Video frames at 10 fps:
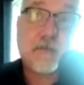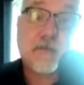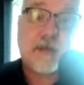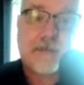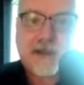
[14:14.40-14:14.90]

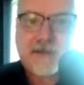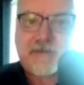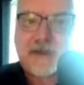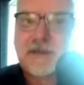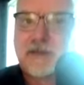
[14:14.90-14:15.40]
But if I
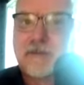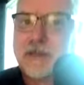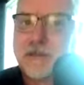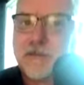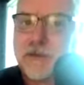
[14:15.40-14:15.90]
find something
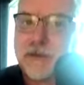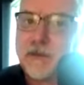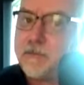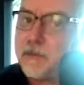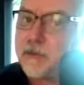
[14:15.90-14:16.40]
that really
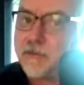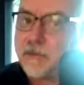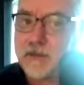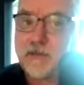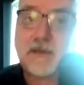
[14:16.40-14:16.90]

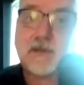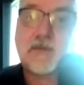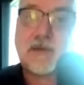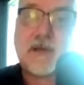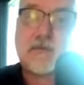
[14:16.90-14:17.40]
motivates me and
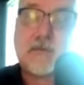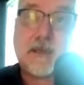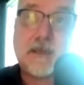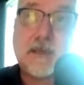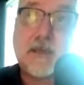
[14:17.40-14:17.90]
drives me,